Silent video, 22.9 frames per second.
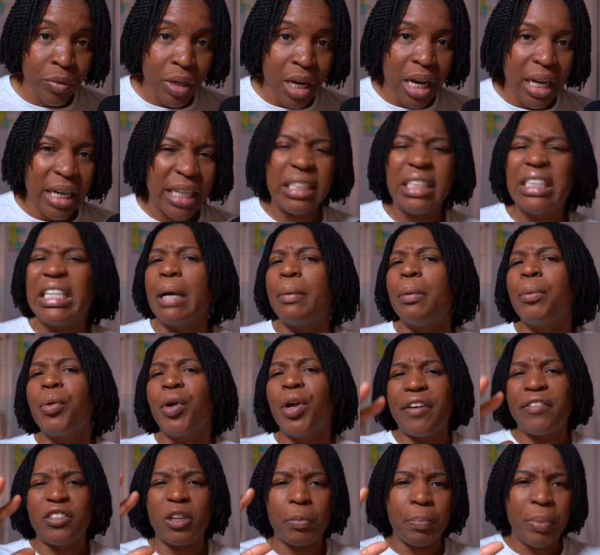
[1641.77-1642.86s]
He said we were going to
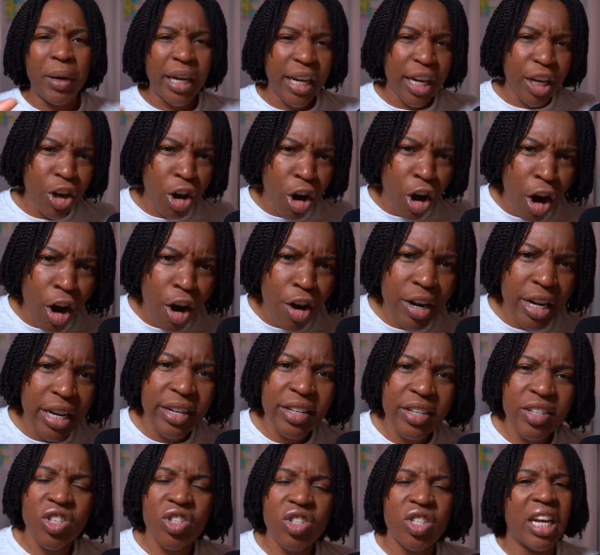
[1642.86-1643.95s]
have to pick an
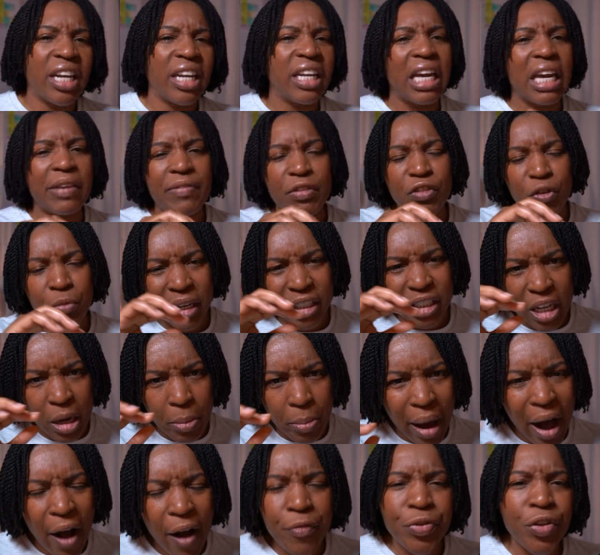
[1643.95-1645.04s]
artist and give information
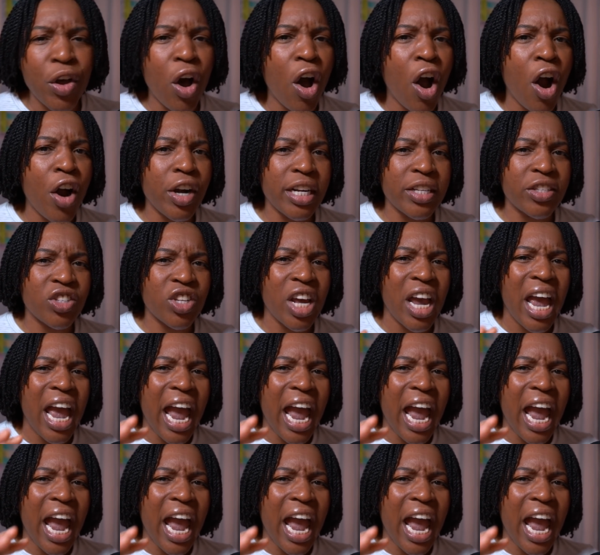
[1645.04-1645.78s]
about the artist.